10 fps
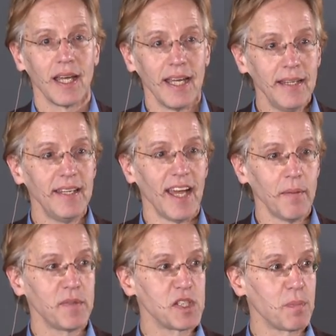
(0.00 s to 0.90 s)
In the
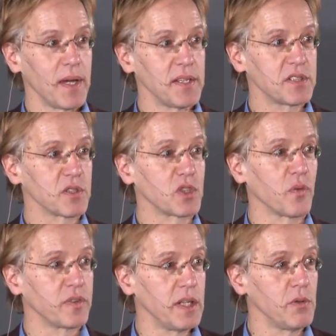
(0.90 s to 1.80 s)
empty space, there's
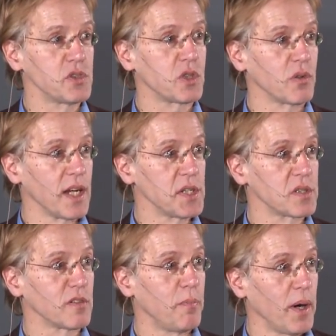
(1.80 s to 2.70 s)
continuous
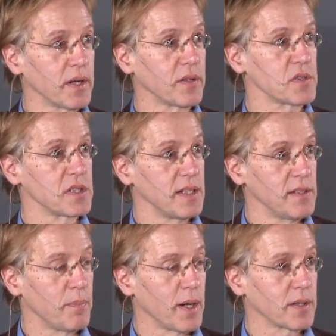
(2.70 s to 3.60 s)
creation of particles and
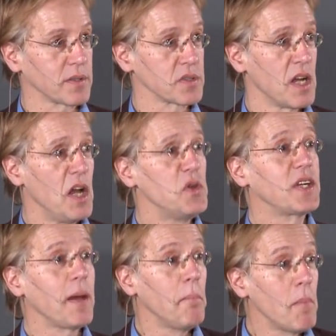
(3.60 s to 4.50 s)
antiparticles. You
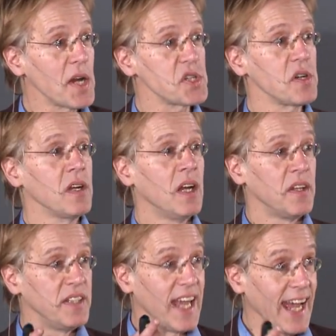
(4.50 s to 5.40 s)
can measure
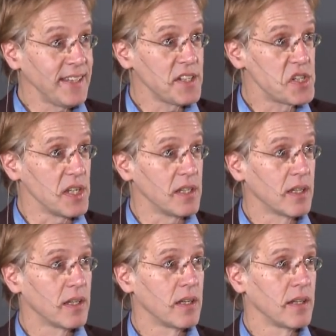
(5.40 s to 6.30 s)
the energy
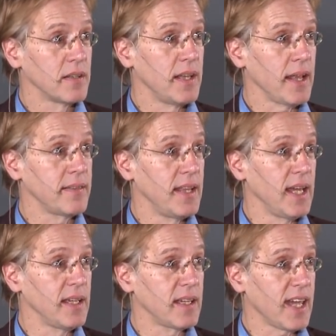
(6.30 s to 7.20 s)
that
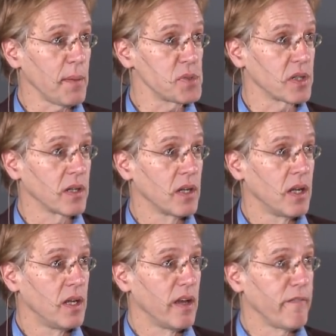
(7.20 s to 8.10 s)
they capture.
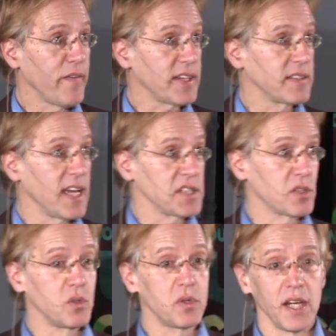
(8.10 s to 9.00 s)
In fact, it has a
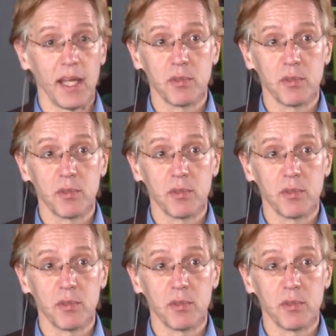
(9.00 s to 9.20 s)
good name.